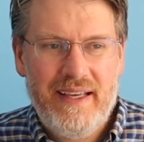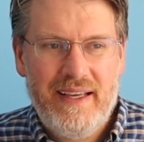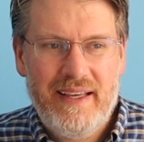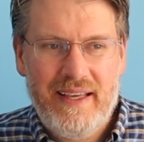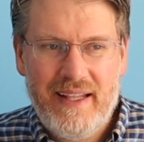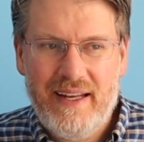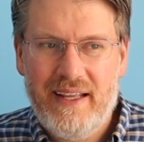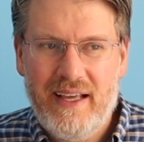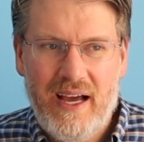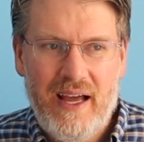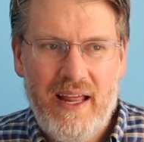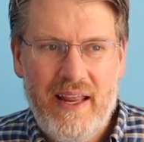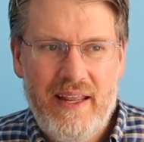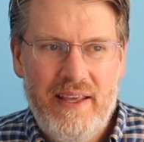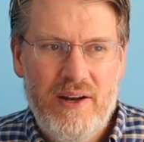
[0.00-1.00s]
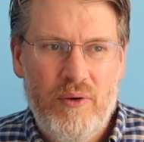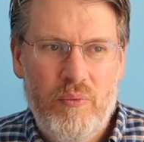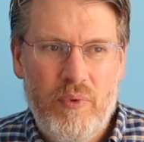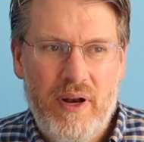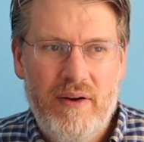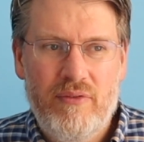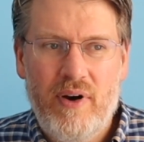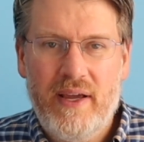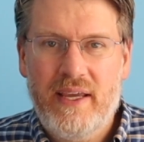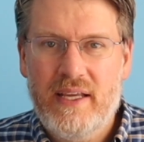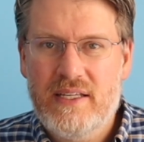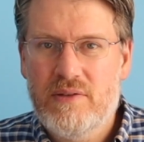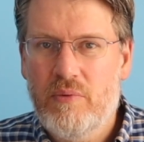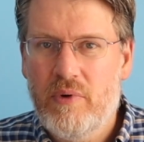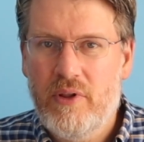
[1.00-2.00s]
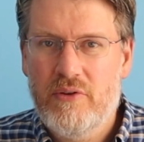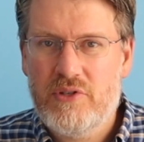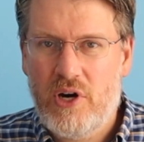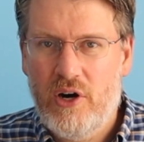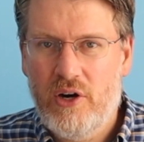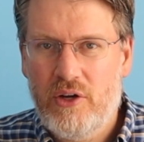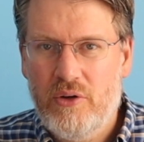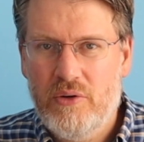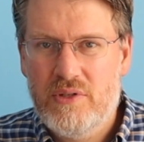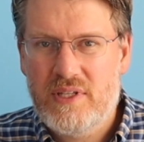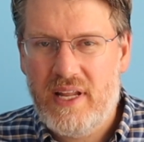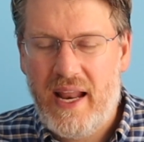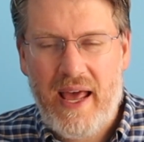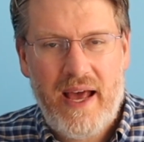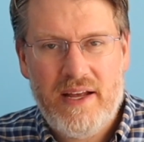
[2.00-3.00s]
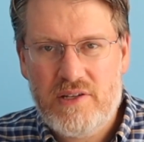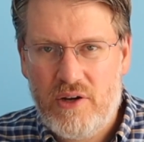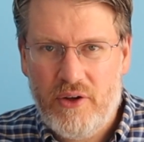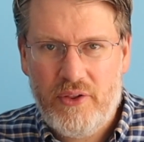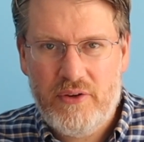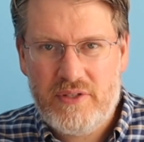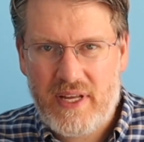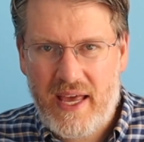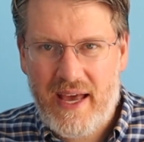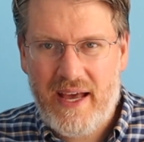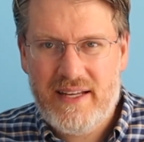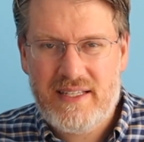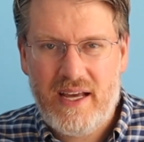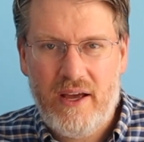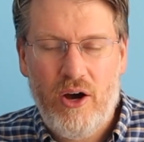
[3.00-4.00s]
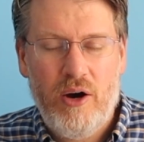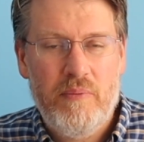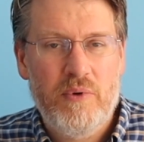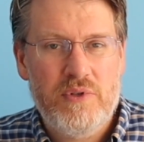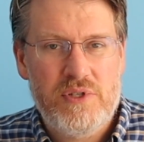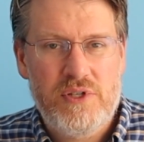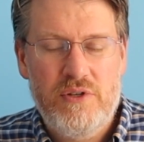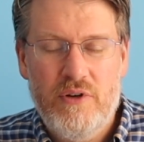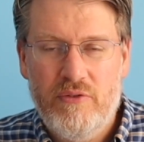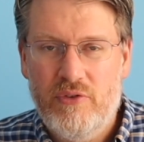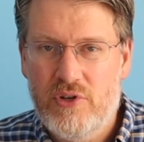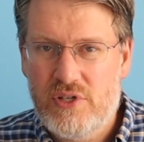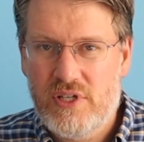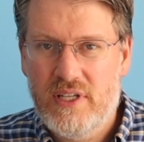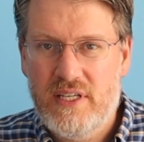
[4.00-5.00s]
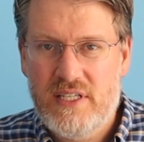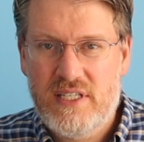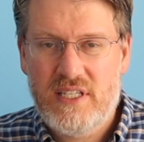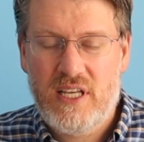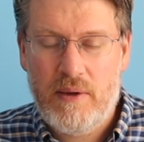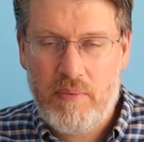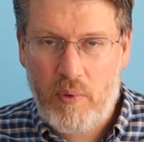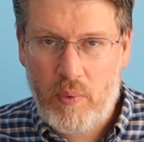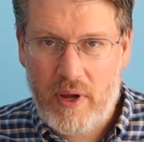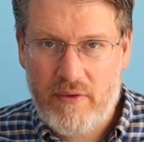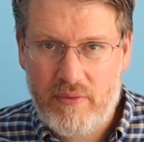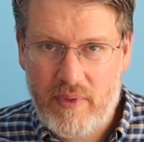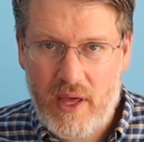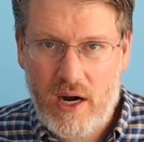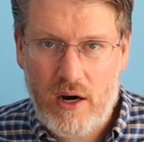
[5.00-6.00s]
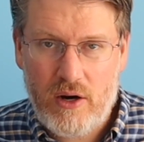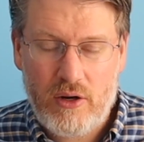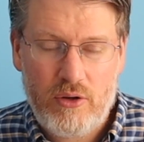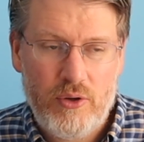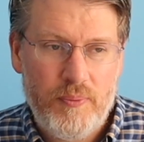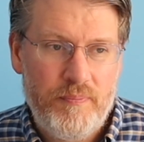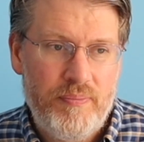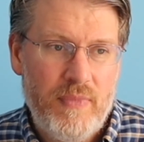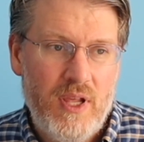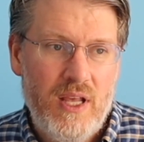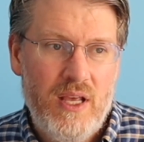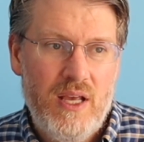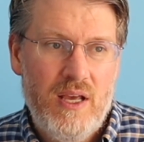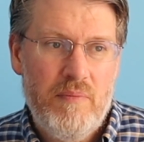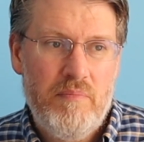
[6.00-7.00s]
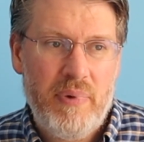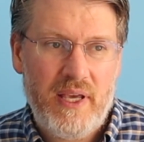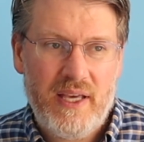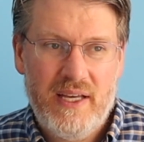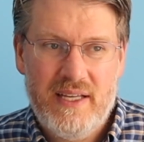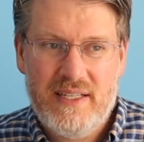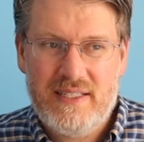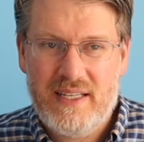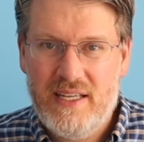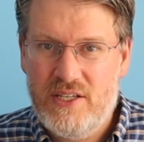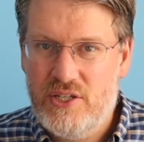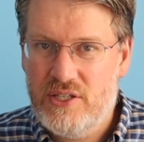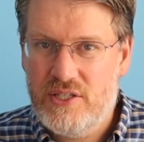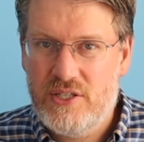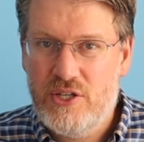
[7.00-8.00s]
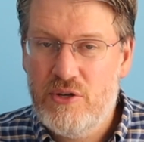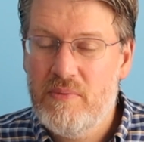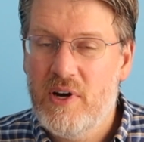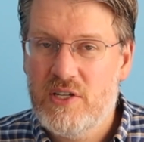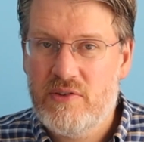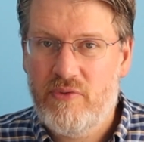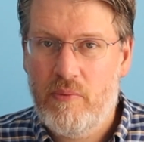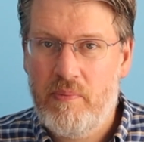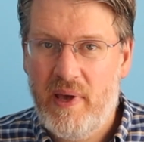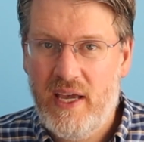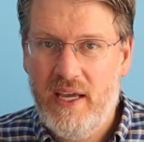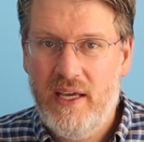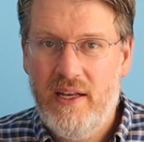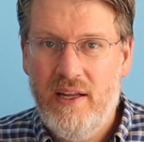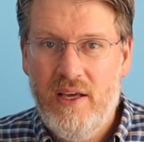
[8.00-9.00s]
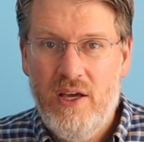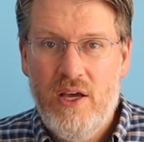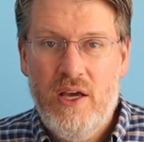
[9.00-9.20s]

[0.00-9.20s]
getting, whenever I get to one of those articles that has all those ads, I almost universally skip away from that article because it's just too much of a pain.